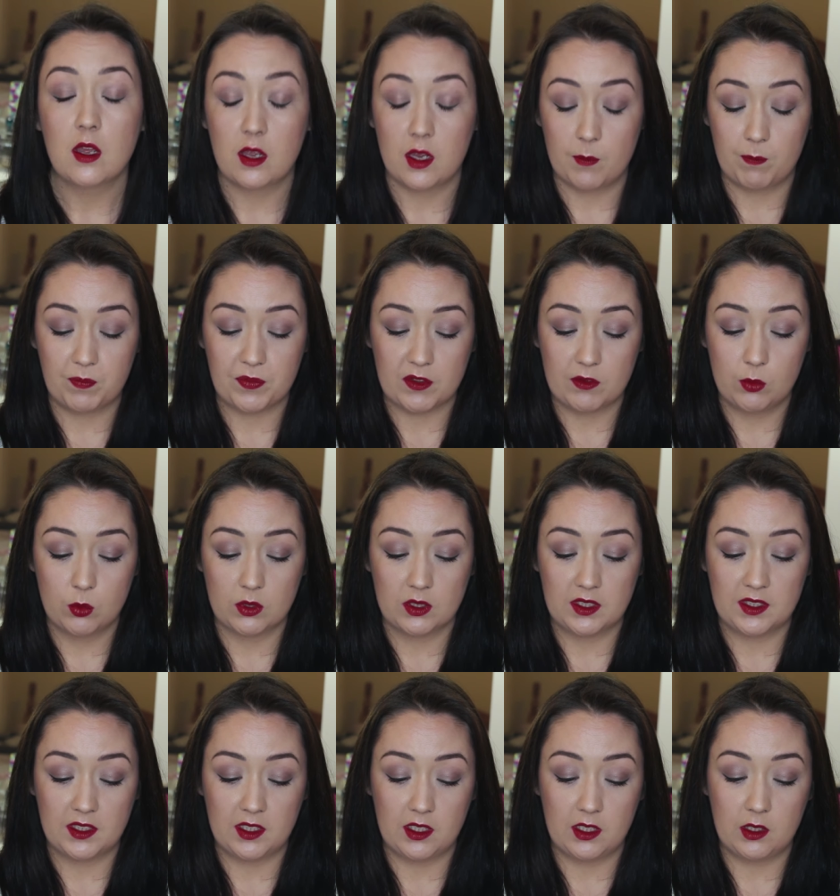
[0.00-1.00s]
Um, if you
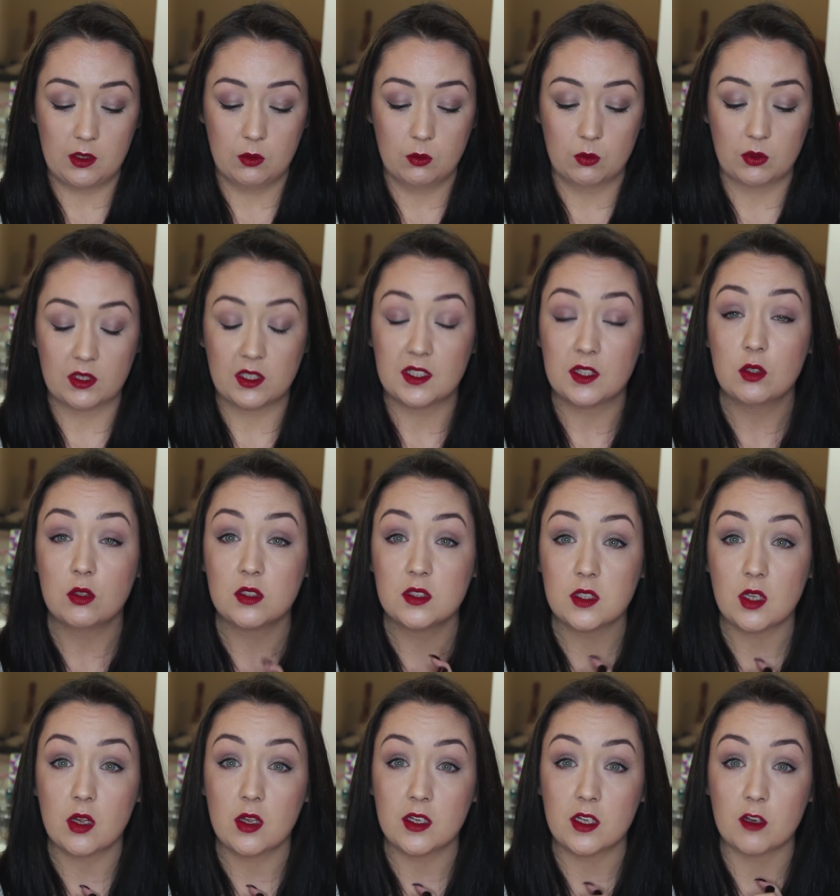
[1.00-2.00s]
want to see what this
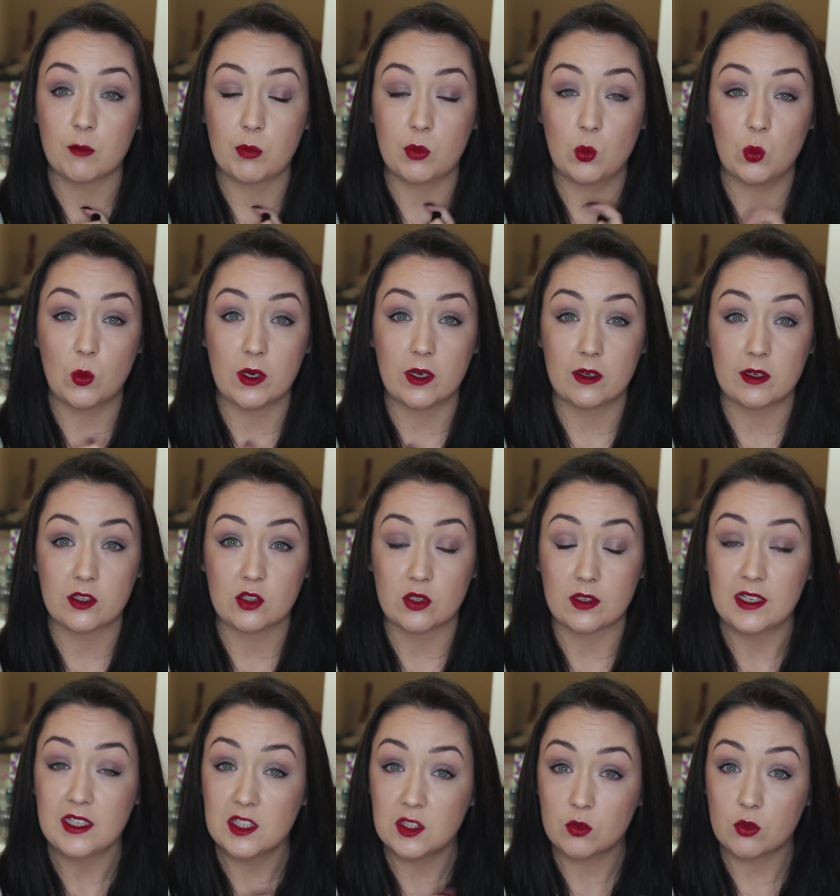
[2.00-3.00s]
looks like, I've been wearing it
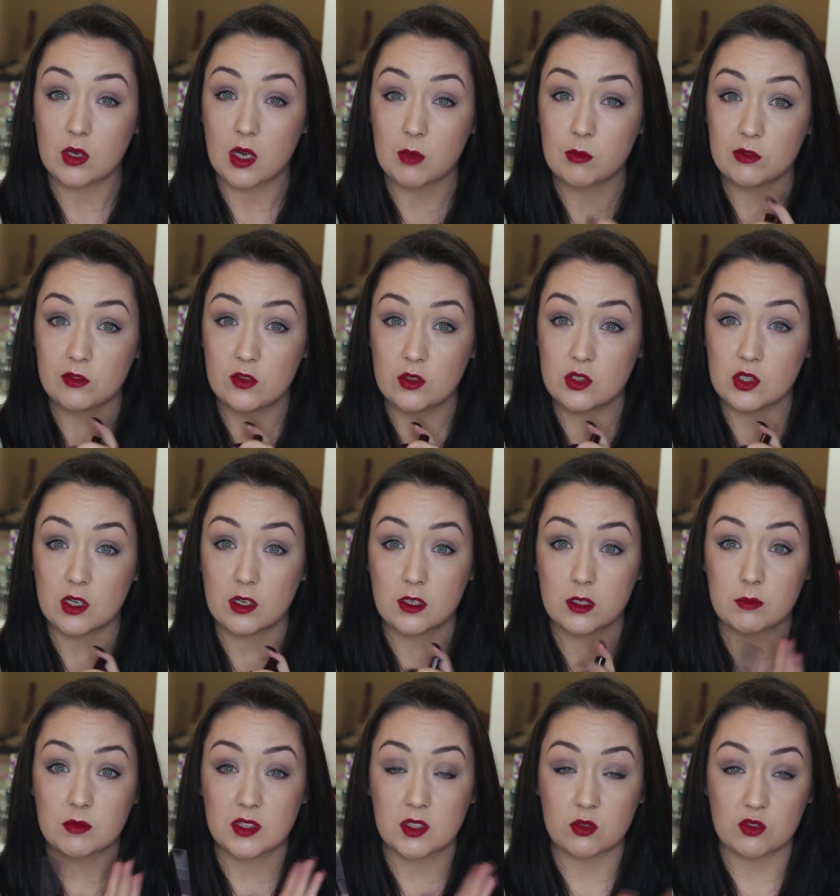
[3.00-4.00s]
on Instagram a few
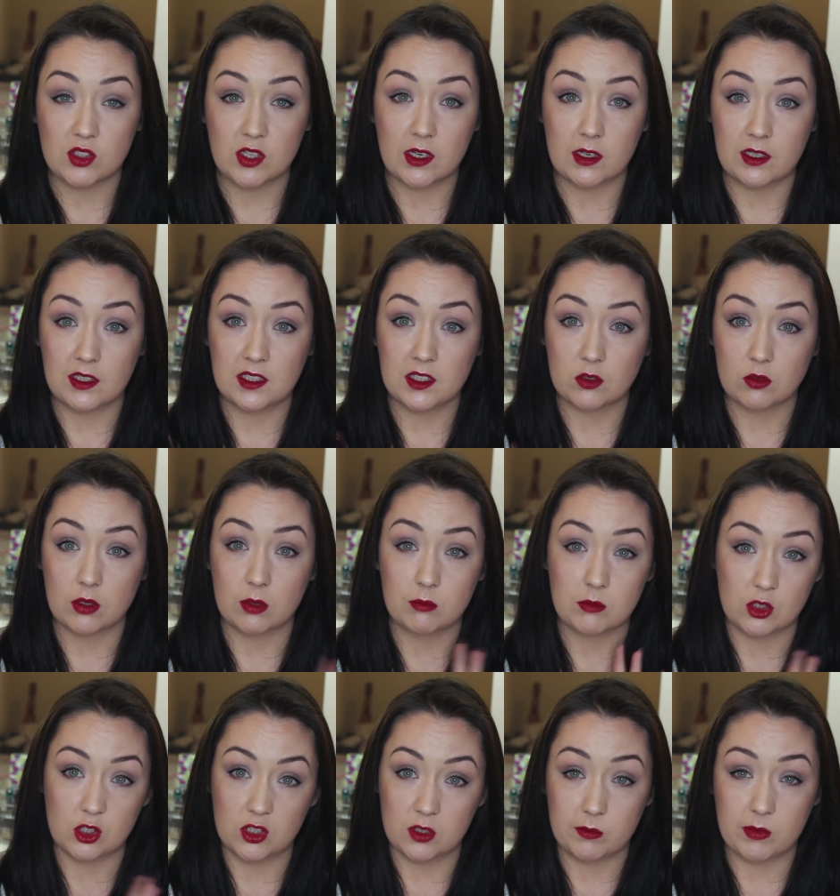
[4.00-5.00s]
times, so check out
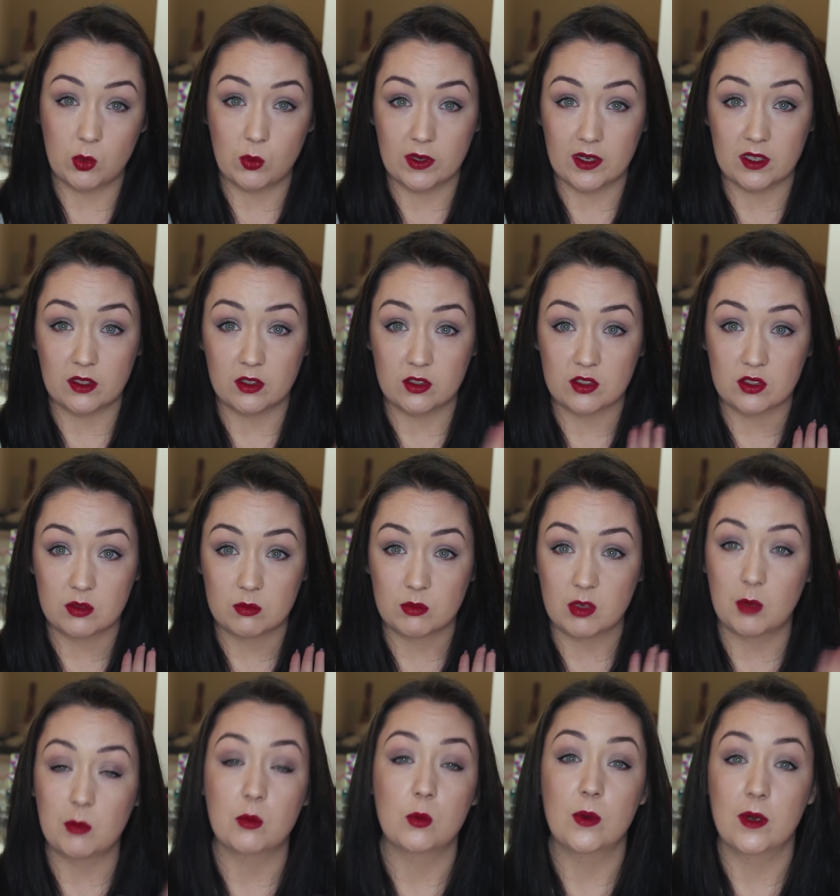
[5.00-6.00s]
Instagram, you'll see me wearing it.
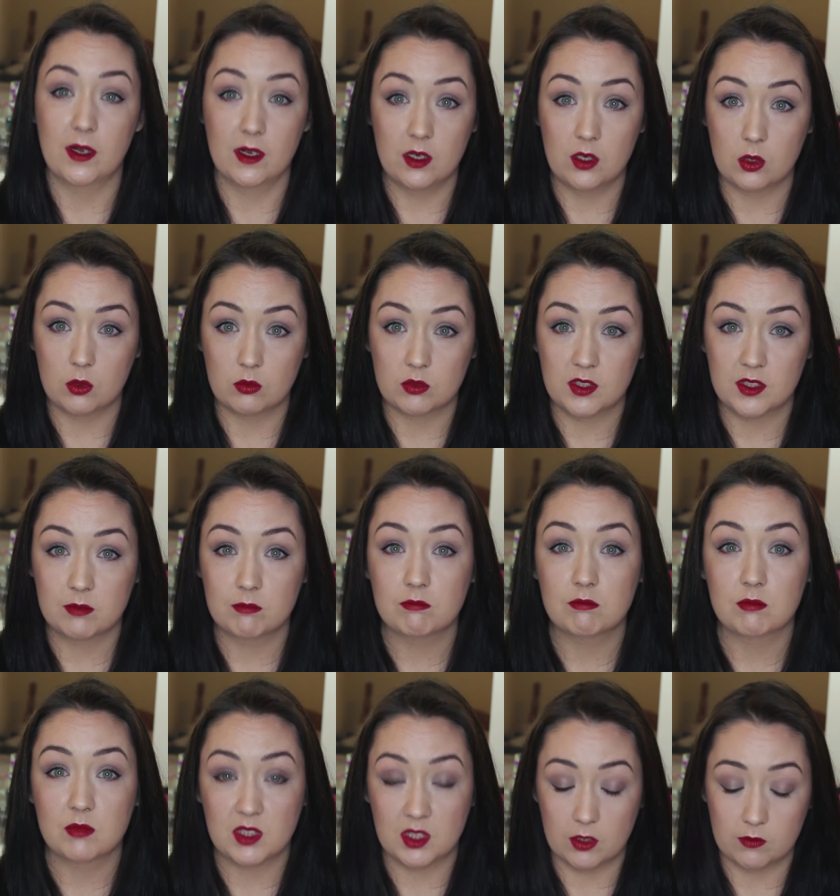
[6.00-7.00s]
I've been wearing it loads.
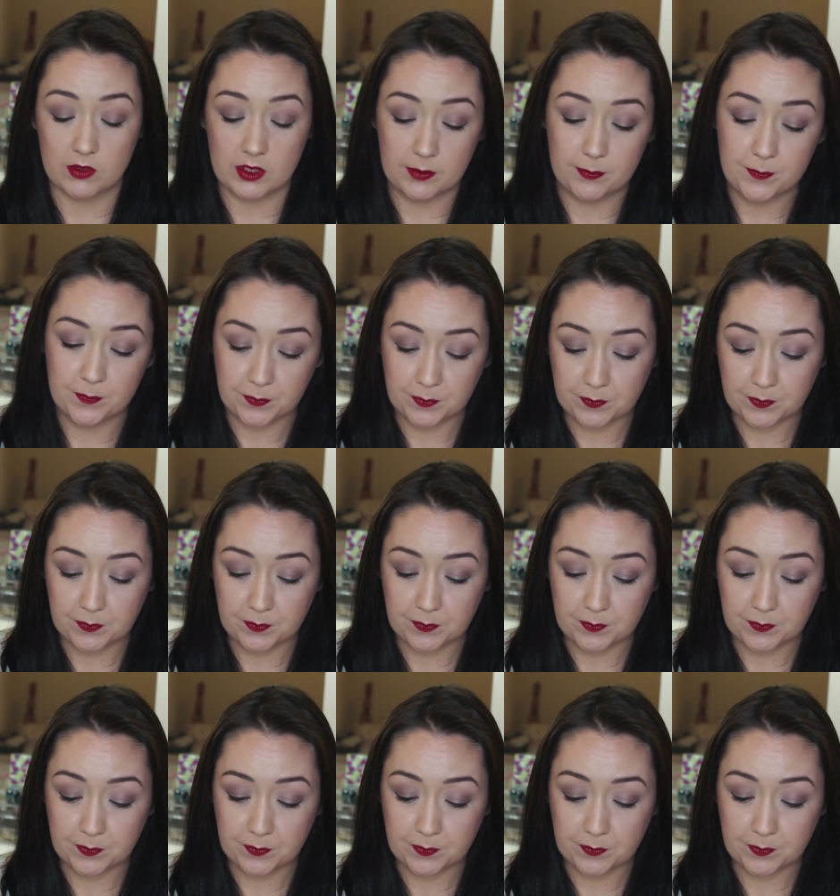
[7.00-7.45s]
It's lovely.